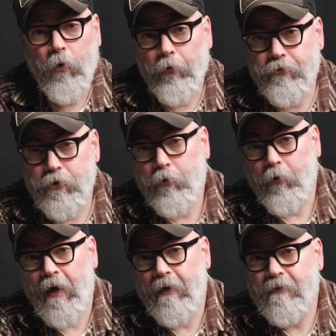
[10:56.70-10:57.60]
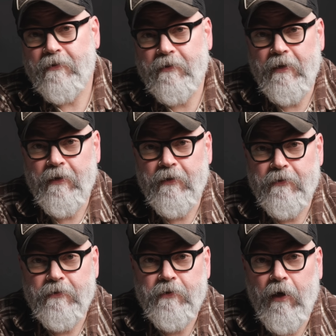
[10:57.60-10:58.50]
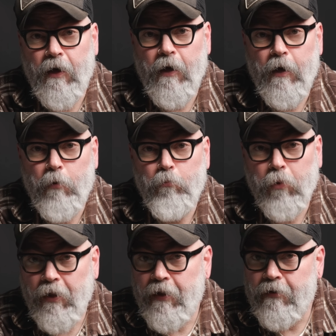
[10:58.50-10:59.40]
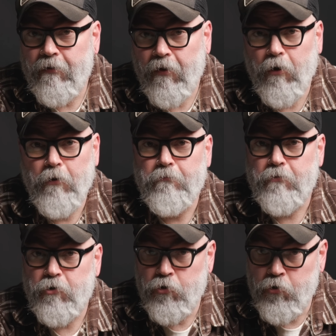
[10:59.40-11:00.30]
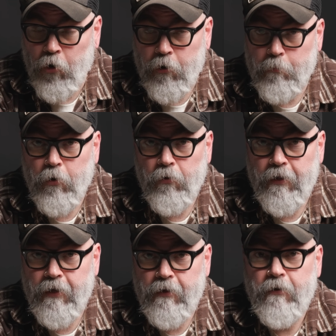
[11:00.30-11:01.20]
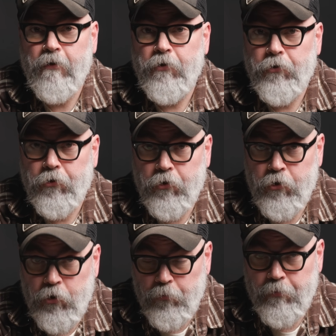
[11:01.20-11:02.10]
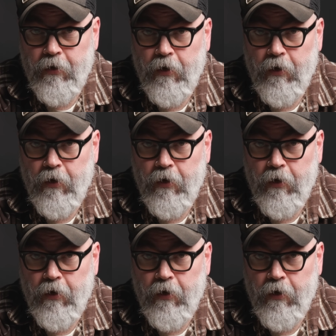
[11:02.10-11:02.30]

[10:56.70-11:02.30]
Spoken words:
Old Joe Krantz is a blend of dark burley, cube